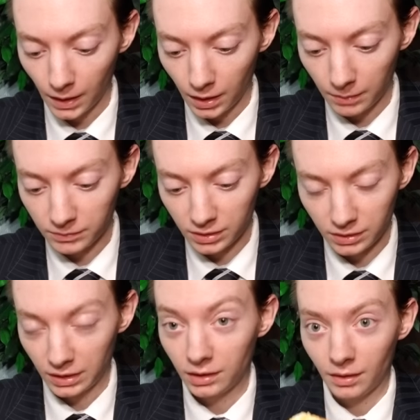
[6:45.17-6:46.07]
I'm gonna
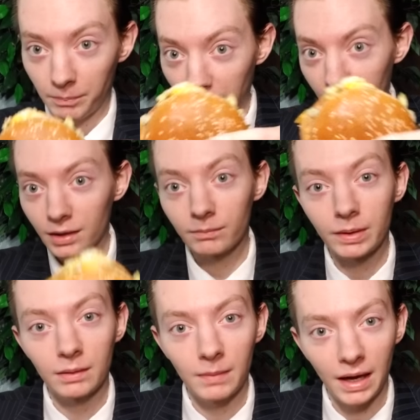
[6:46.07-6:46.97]
eat the bacon
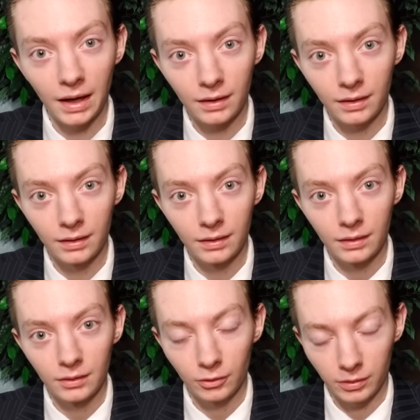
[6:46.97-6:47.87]
Big Mac
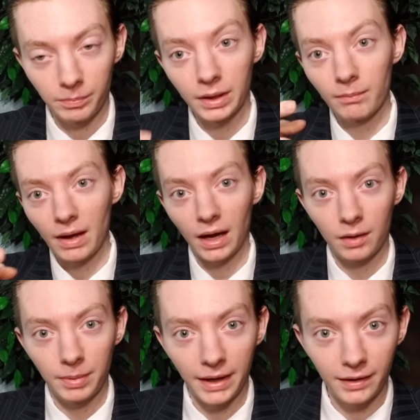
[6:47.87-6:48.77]
with Big
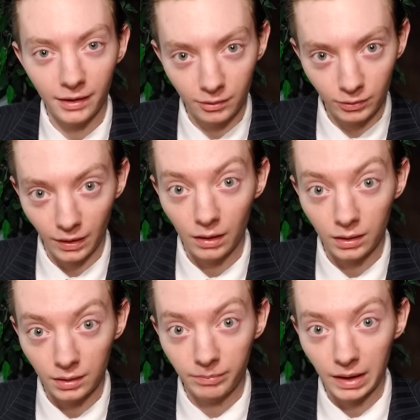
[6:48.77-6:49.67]
Mac bacon without
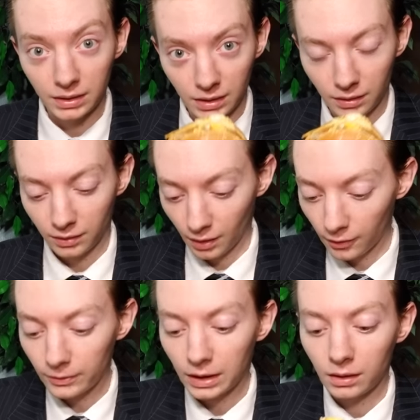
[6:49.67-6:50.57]
any bacon. It's
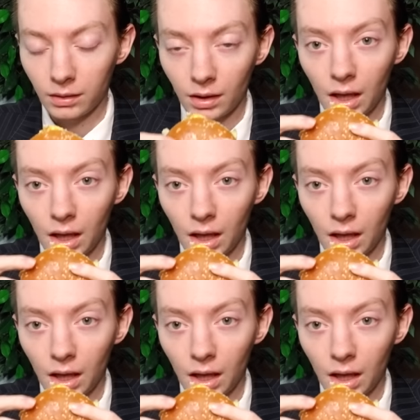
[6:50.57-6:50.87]
going in.